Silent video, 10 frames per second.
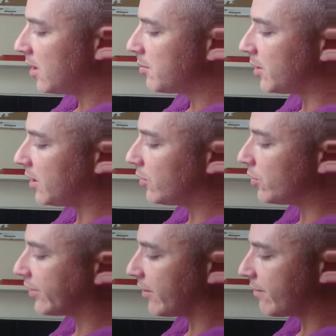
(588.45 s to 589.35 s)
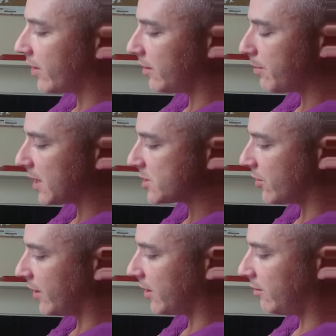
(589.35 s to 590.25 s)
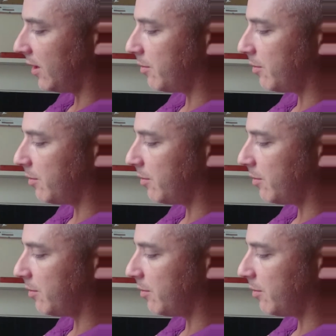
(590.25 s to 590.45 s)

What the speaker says: but you can also find bacteria deep